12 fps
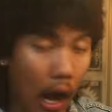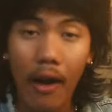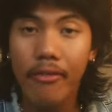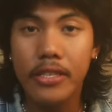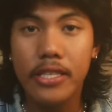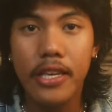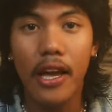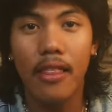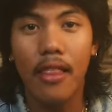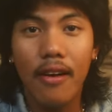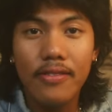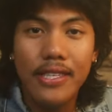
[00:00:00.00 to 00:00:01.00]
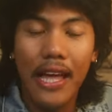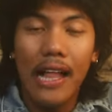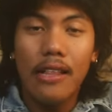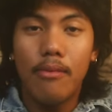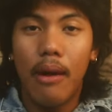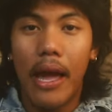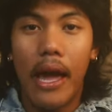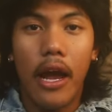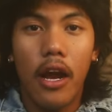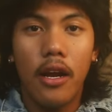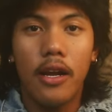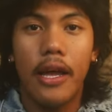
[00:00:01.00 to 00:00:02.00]
Obviously I love styling my
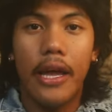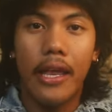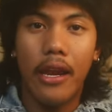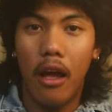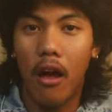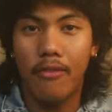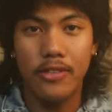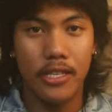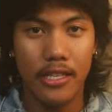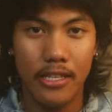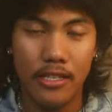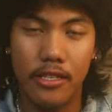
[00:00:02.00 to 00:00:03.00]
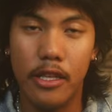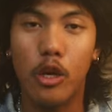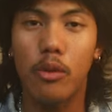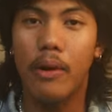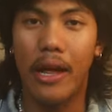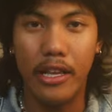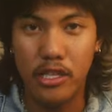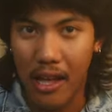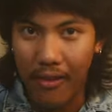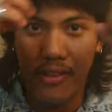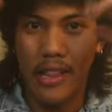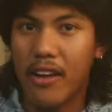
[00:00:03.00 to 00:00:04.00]
hair and obviously this is new but I used to
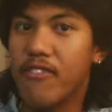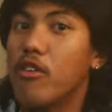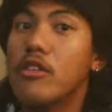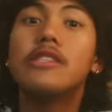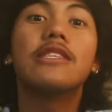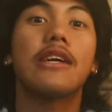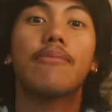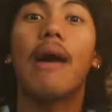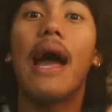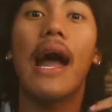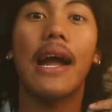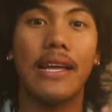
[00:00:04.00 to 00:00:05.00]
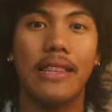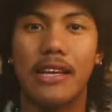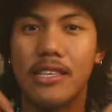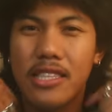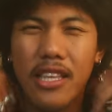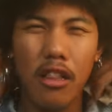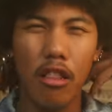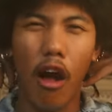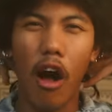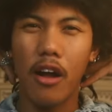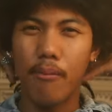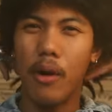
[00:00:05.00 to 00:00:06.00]
have it like fully slicked back and like still
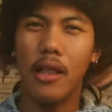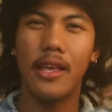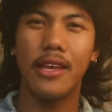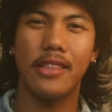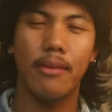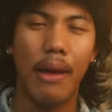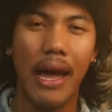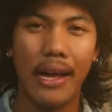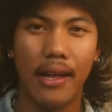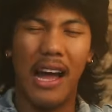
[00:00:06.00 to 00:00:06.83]
long mullet in the back.